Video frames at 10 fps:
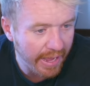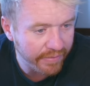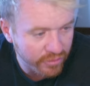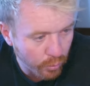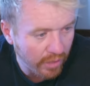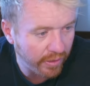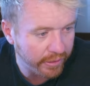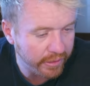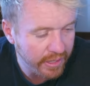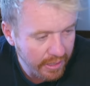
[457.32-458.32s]

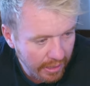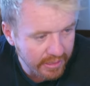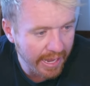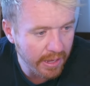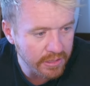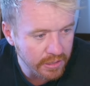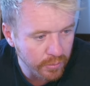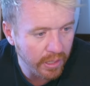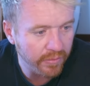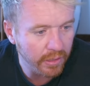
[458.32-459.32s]
1200, 1,000,
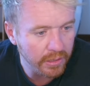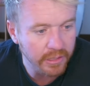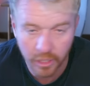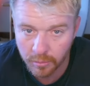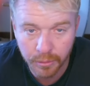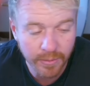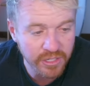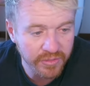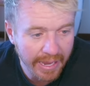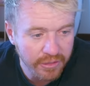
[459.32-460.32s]
1200, you know, pretty much
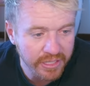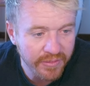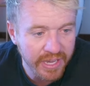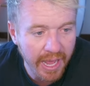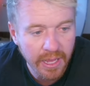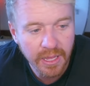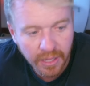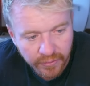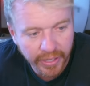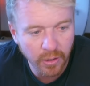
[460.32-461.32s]
1,000 every day.
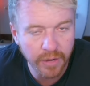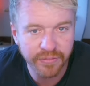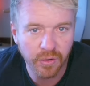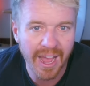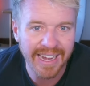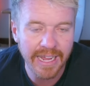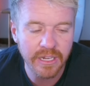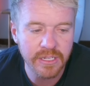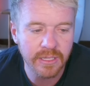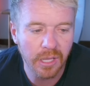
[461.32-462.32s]
There on Friday,
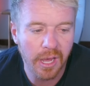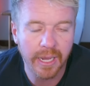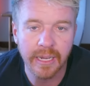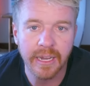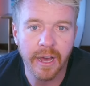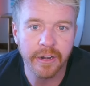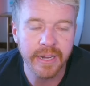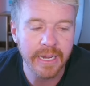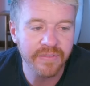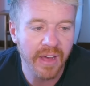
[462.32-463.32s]
just locking in
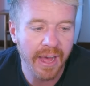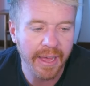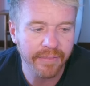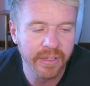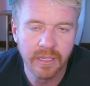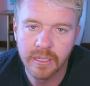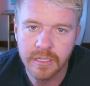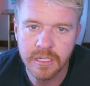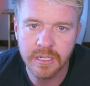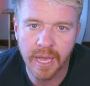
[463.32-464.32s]
185
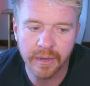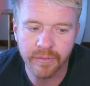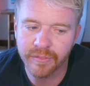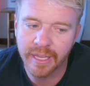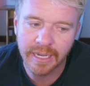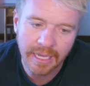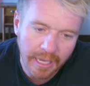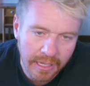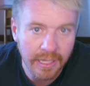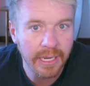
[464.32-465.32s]
just kind of getting
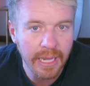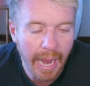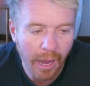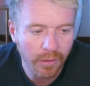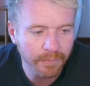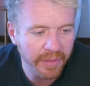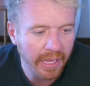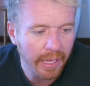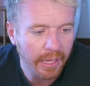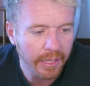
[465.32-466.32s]
in and getting out
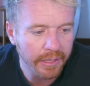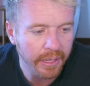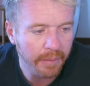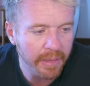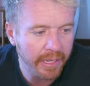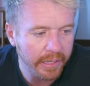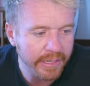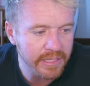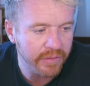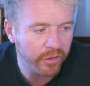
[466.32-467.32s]
and uh, making it
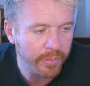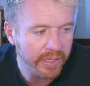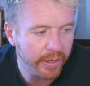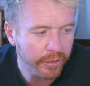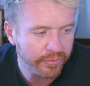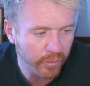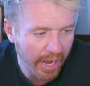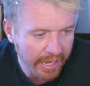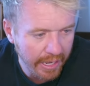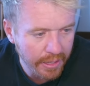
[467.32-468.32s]
easy for me there on
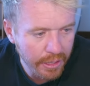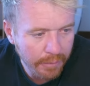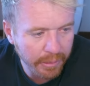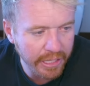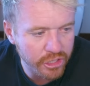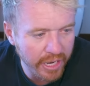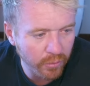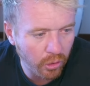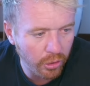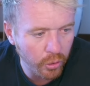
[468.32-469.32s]
Friday. But in
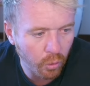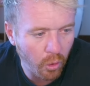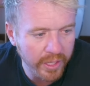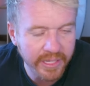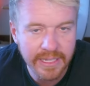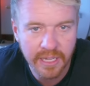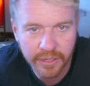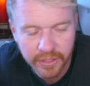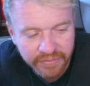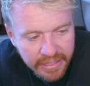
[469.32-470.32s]
general, growing these
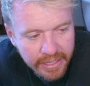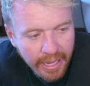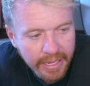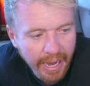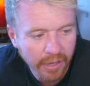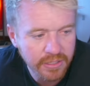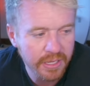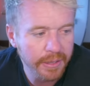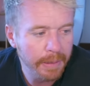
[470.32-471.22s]
150K accounts